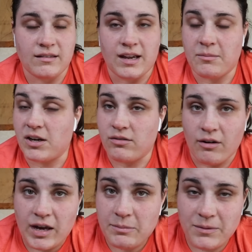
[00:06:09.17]
like I'm gonna
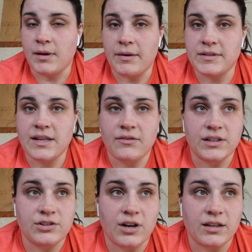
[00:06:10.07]
throw up. I was
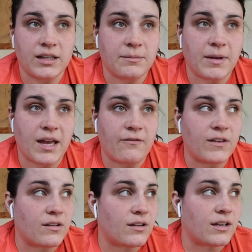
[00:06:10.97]
definitely struggling, but I
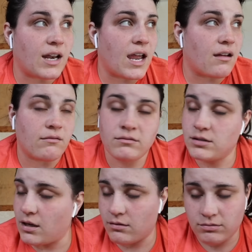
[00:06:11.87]
feel good now,
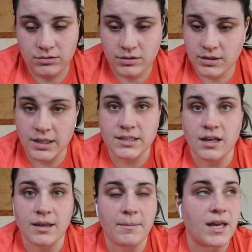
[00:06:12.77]
so that's
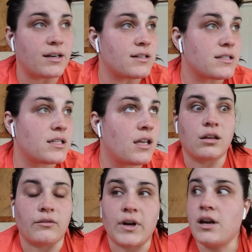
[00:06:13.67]
all that matters.
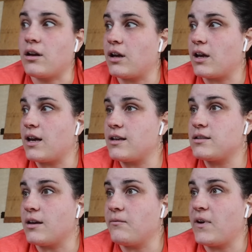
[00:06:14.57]
All right, I
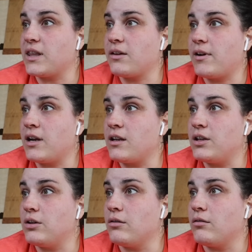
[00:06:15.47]
guess I'm finally ready
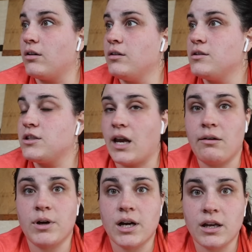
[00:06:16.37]
to
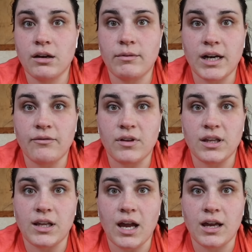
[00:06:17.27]
shower and get ready for
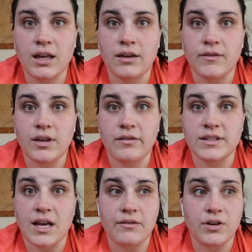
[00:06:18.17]
the day, even though
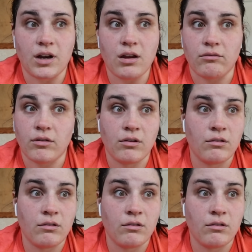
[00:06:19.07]
it's afternoon.